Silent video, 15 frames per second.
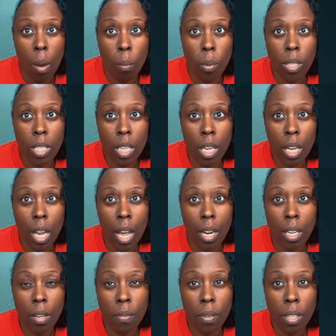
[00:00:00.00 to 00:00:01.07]
We did a lot
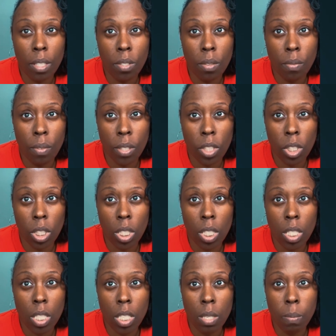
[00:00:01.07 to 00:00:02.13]
of different interventions,